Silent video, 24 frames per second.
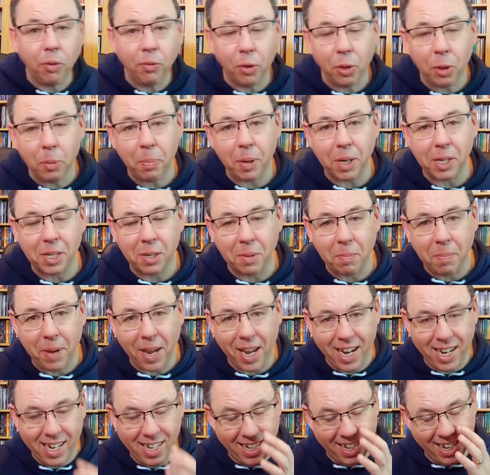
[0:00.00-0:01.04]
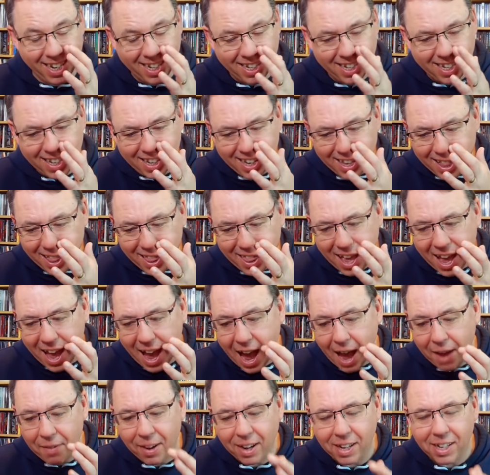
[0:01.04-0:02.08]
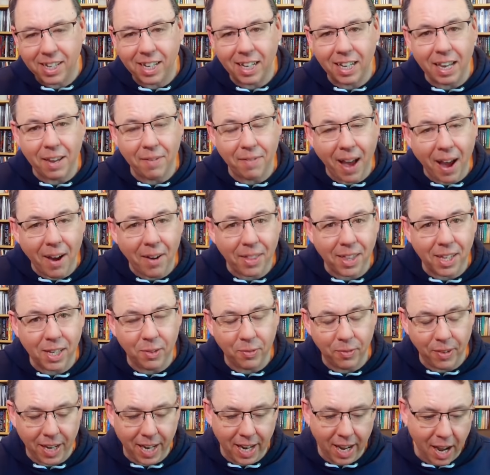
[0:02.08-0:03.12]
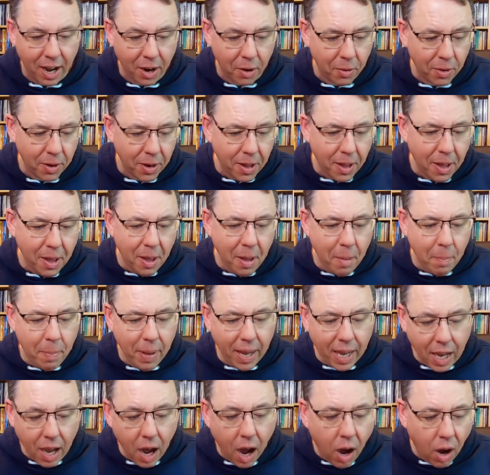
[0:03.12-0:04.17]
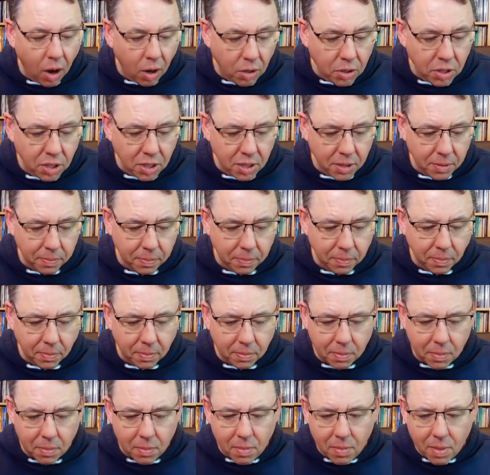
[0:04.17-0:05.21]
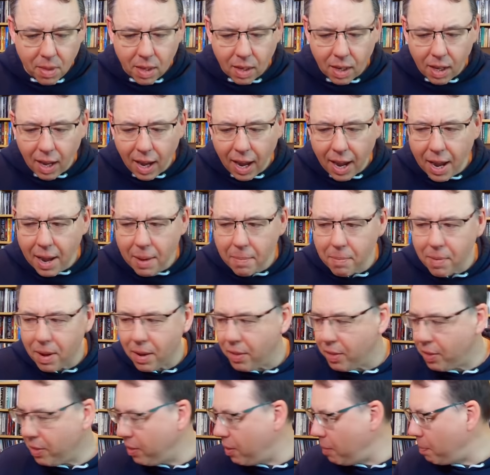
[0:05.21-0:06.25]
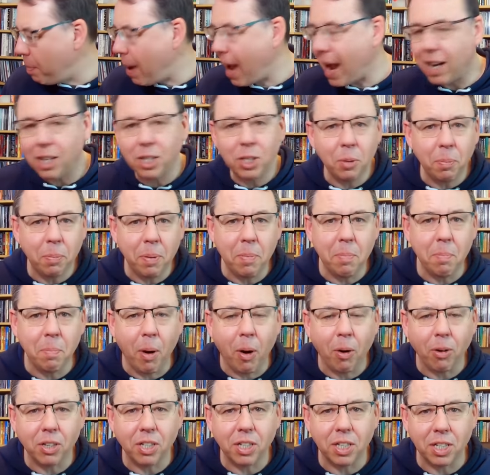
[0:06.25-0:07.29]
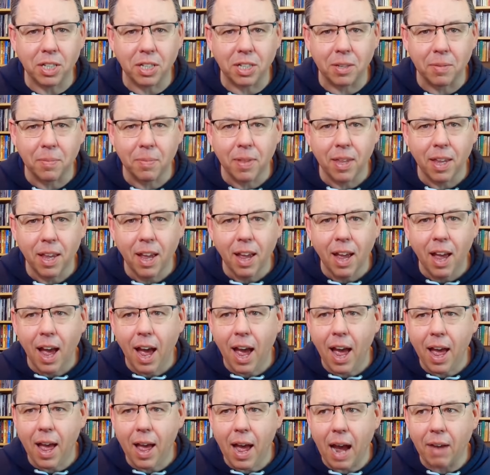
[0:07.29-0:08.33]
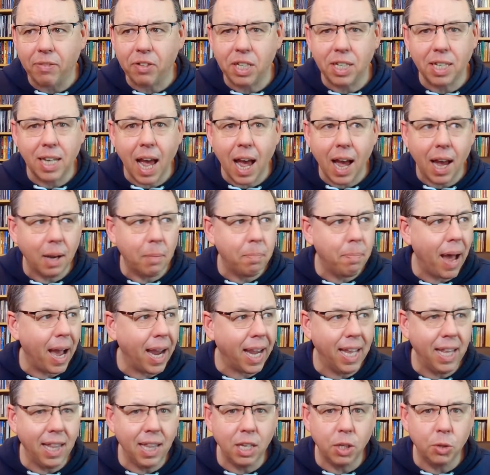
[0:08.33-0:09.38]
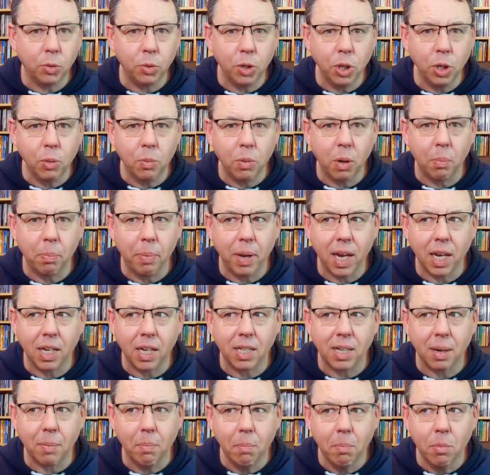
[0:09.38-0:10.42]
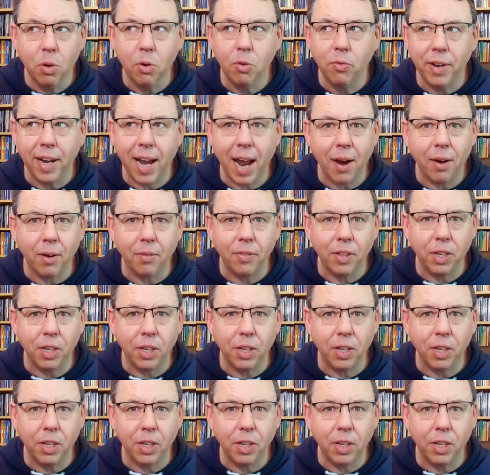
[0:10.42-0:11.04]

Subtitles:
of other bits and pieces that I've had to leave out of this video because they're packed up in boxes. I've started packing this room up because I'm moving out of